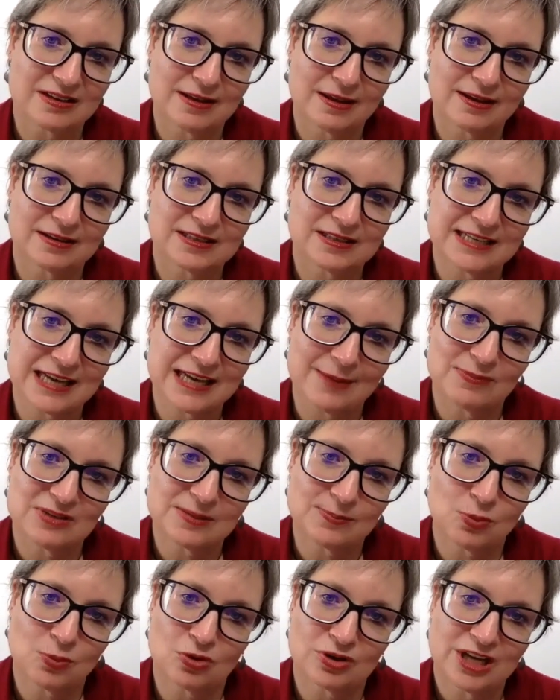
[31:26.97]
A team
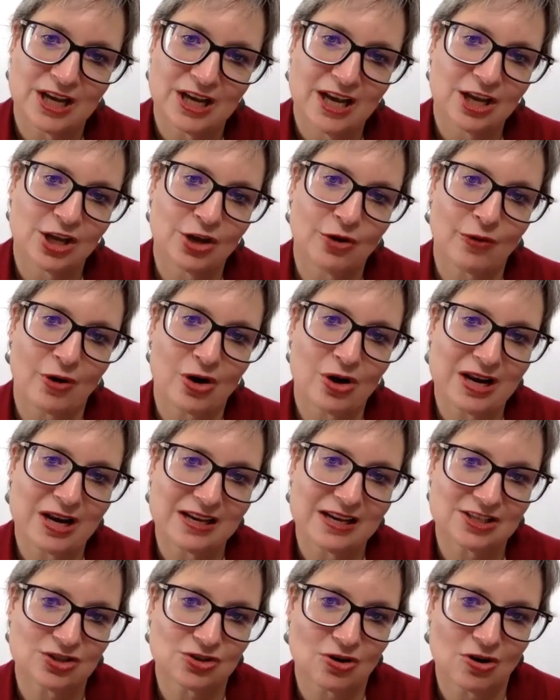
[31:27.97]
sport, you're only
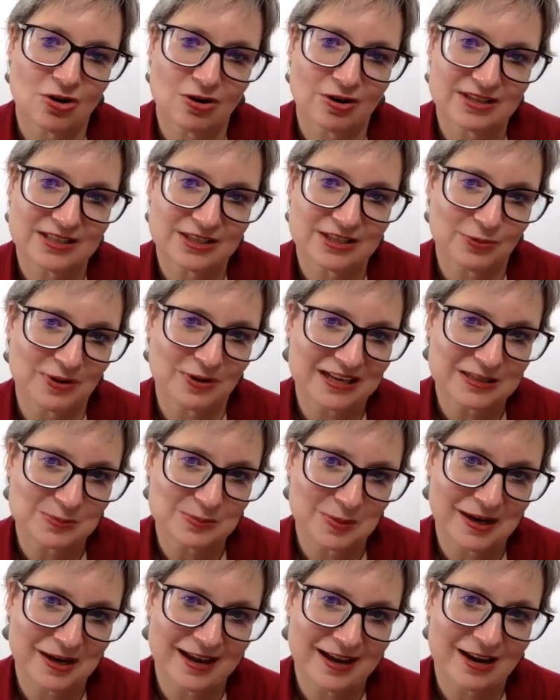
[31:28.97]
as strong as the weakest
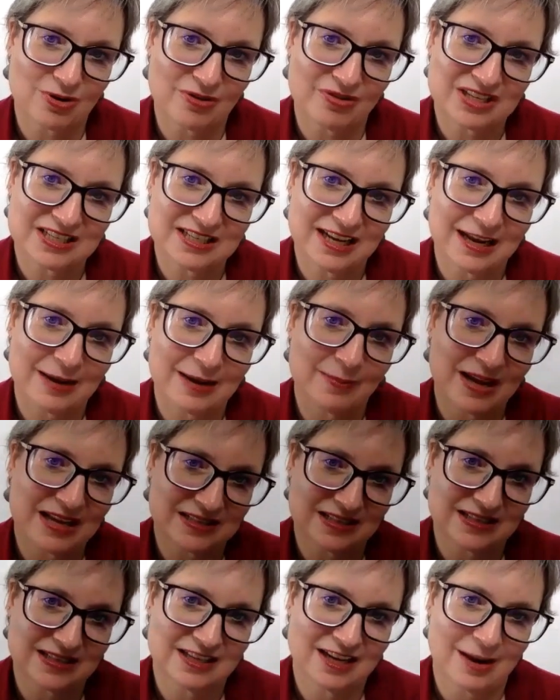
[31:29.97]
player as
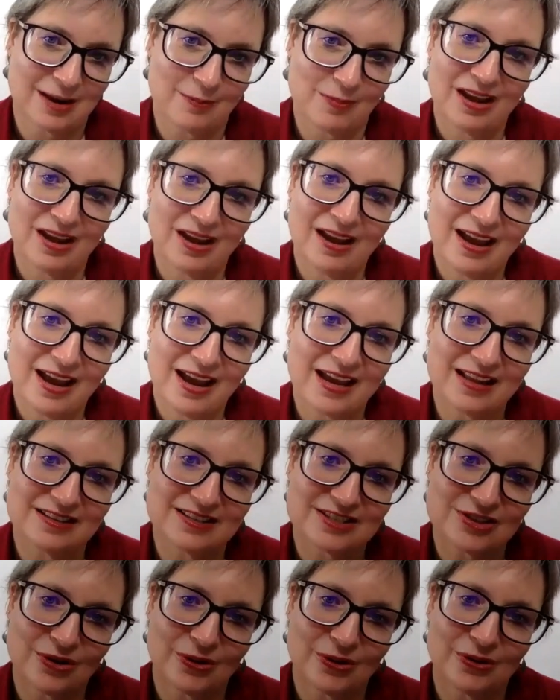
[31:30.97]
a team. And
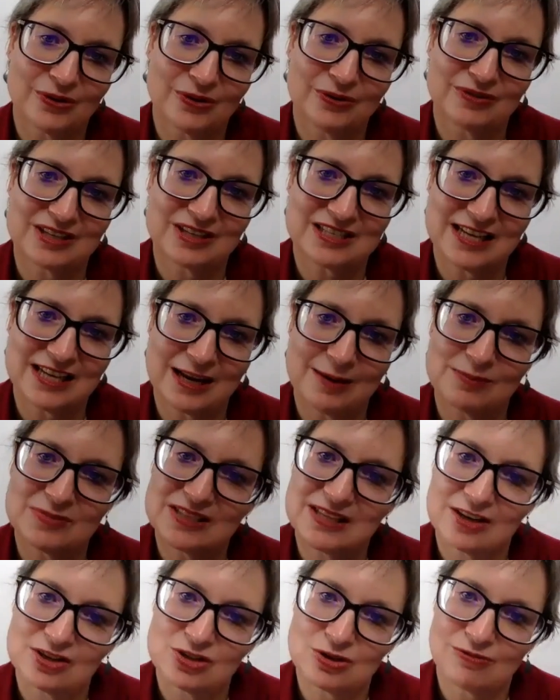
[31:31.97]
so the teams
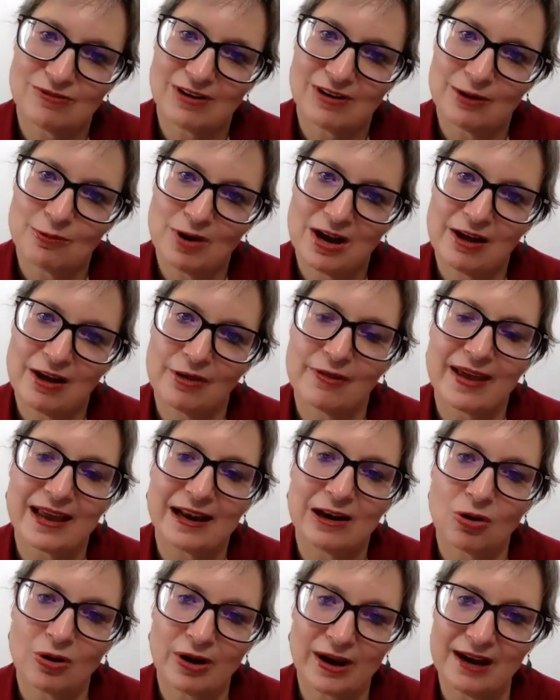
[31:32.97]
that do really well, they
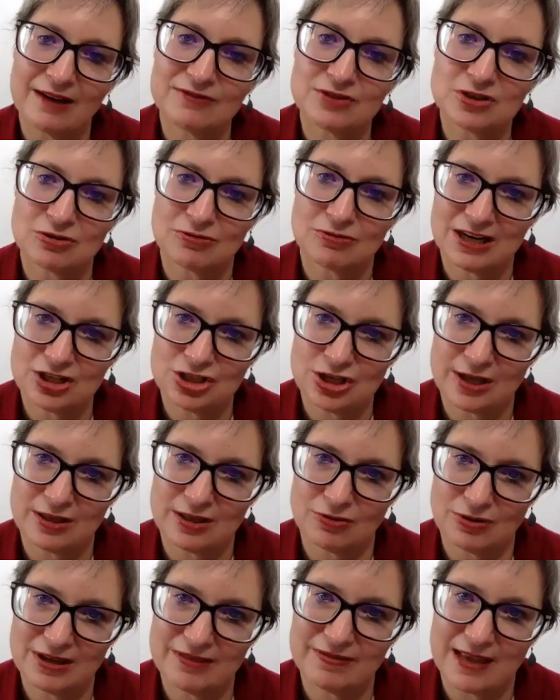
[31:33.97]
look after each
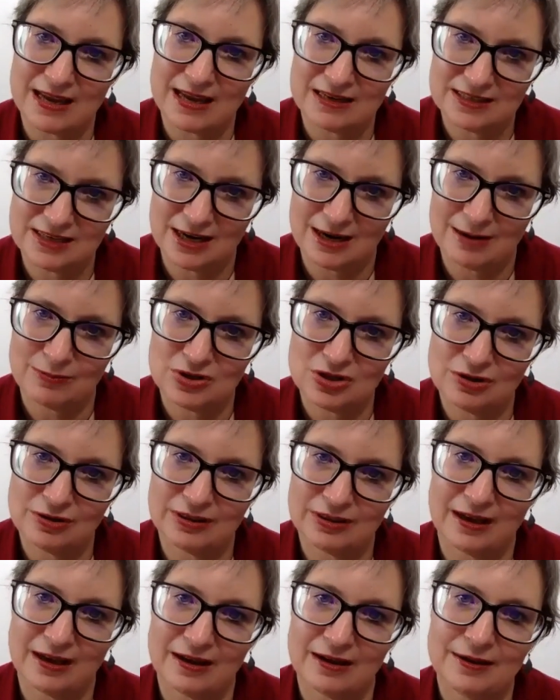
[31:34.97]
other in that team,
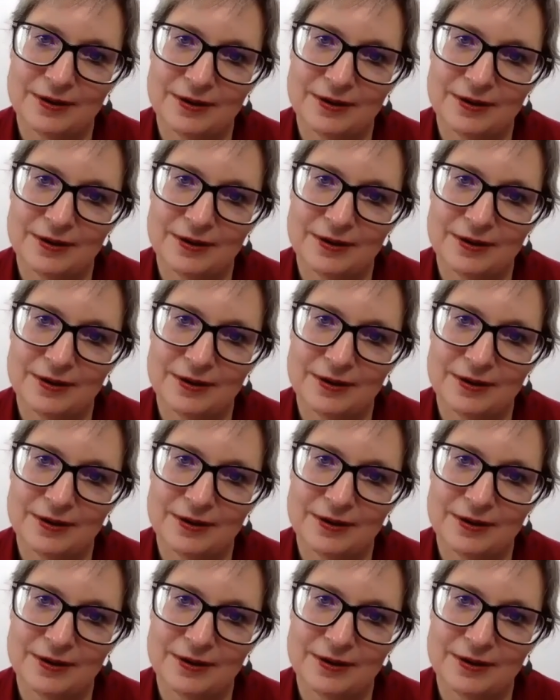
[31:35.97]
don't they?